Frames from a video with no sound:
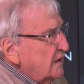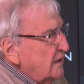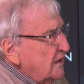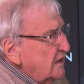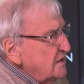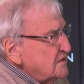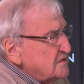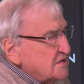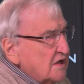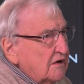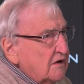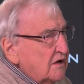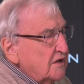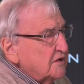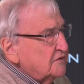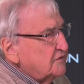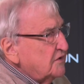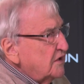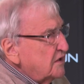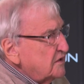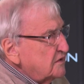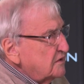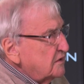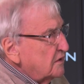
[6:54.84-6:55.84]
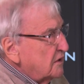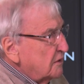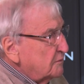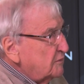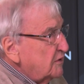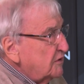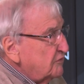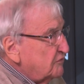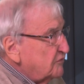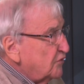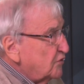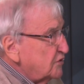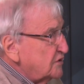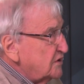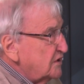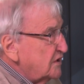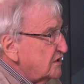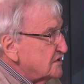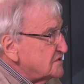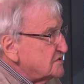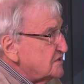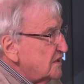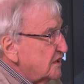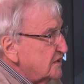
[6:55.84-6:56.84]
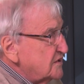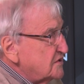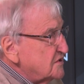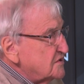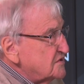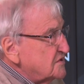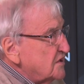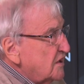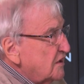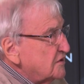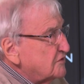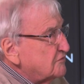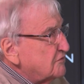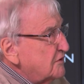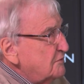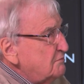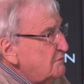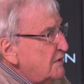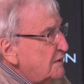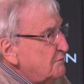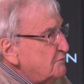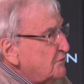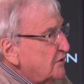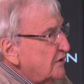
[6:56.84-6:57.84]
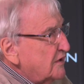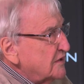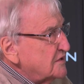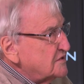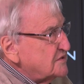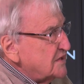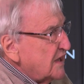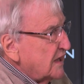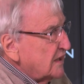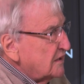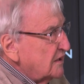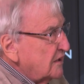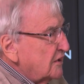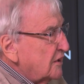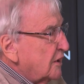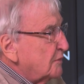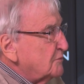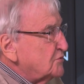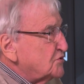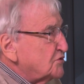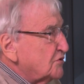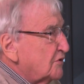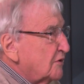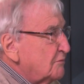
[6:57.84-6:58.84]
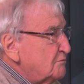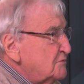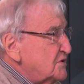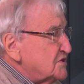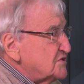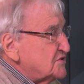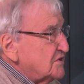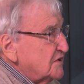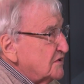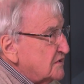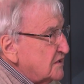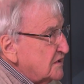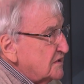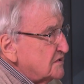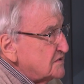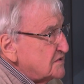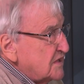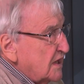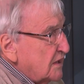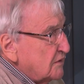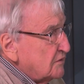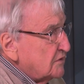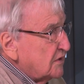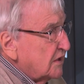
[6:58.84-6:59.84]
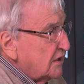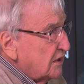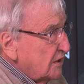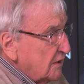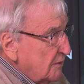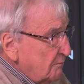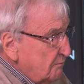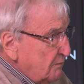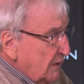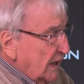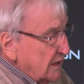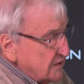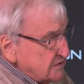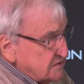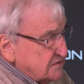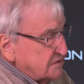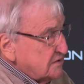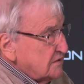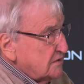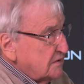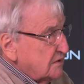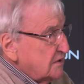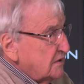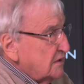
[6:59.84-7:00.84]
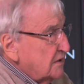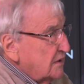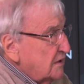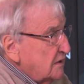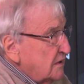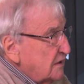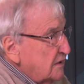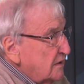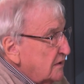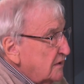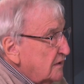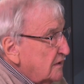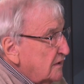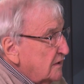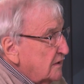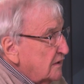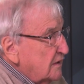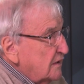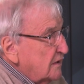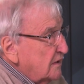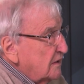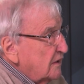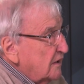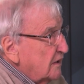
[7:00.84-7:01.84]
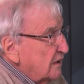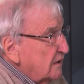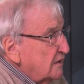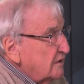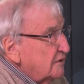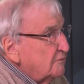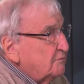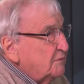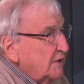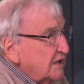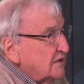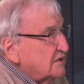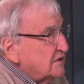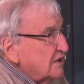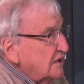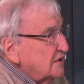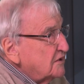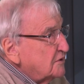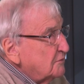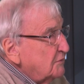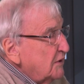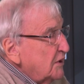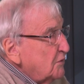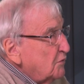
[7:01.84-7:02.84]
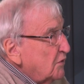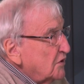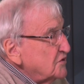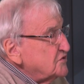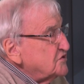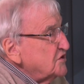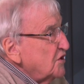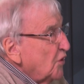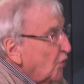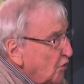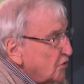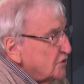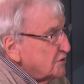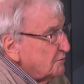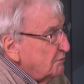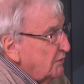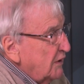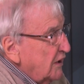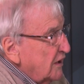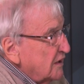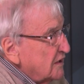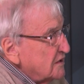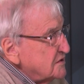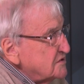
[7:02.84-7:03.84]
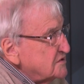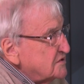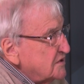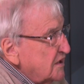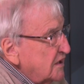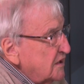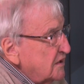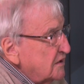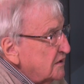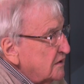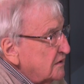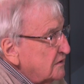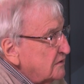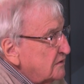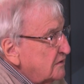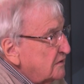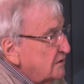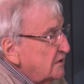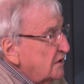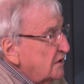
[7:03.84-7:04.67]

It's hard. 40 years later, it's hard to remember exactly, and I'm sure I'm missing things out. But the big thing to me was the autopilot stayed in,